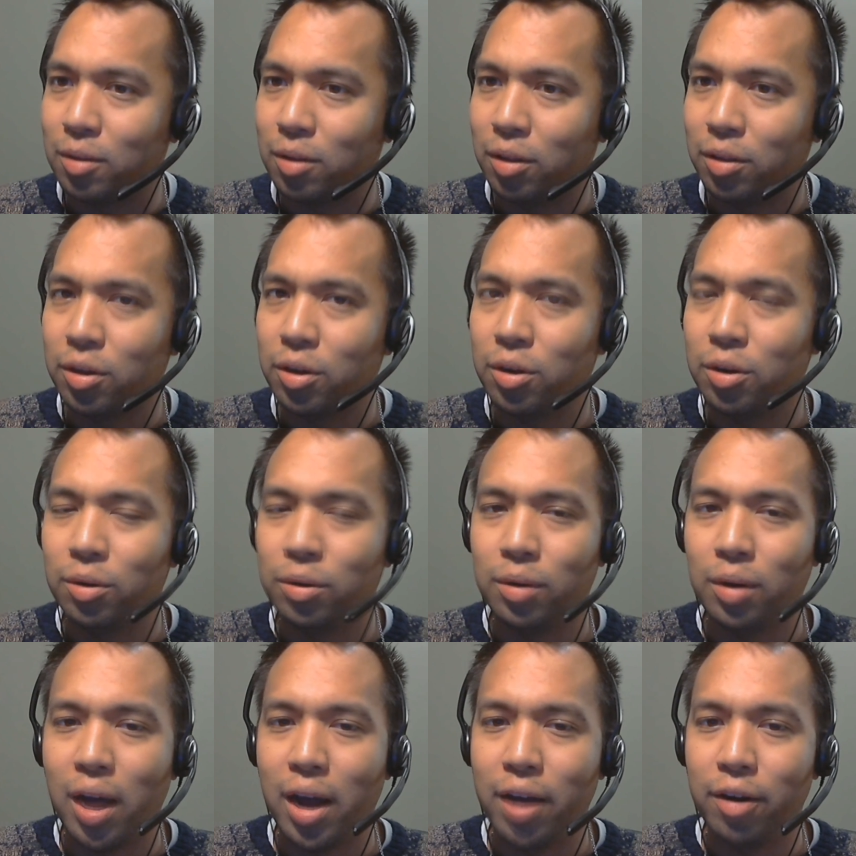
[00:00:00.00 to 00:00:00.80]

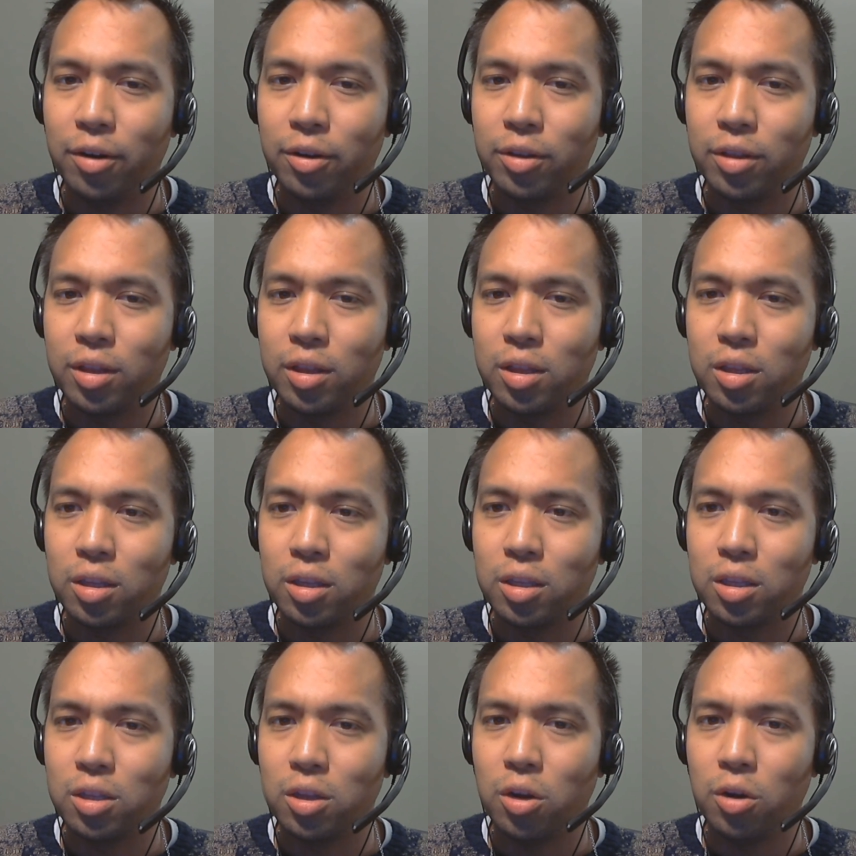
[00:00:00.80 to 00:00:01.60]
Although, I don't
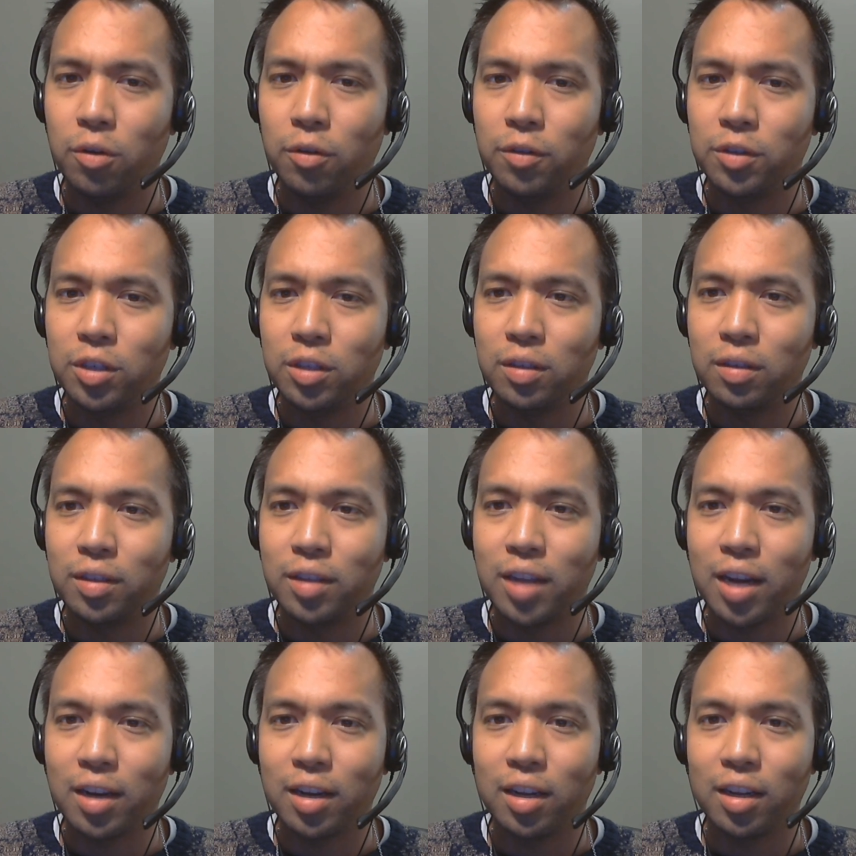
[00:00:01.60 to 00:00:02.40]
know if she's
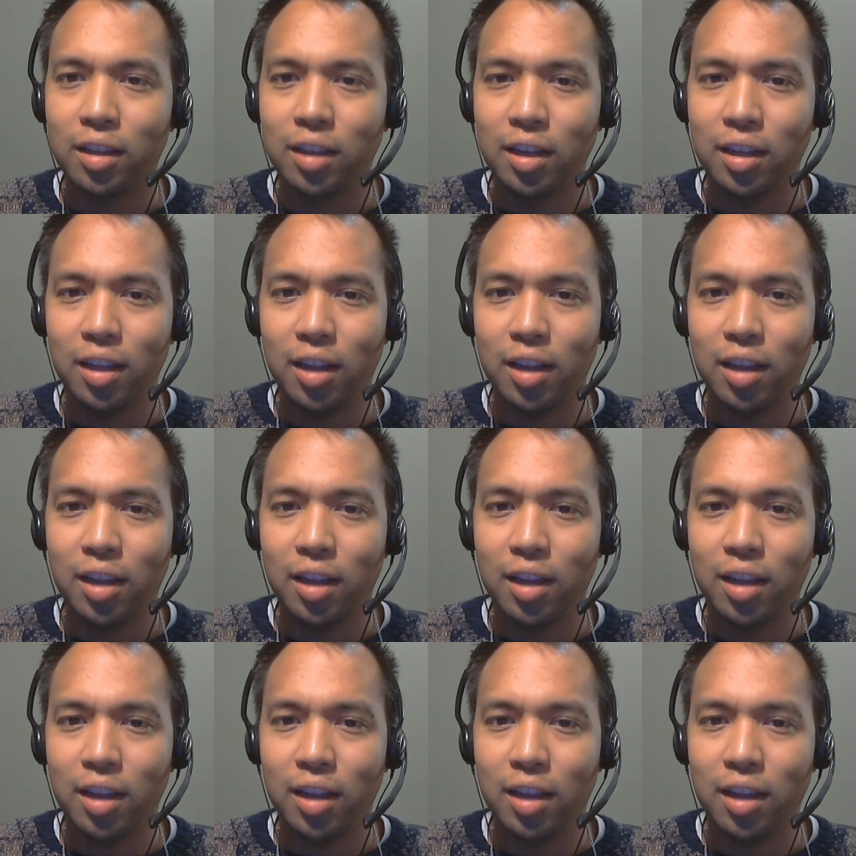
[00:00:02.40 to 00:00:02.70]
technically,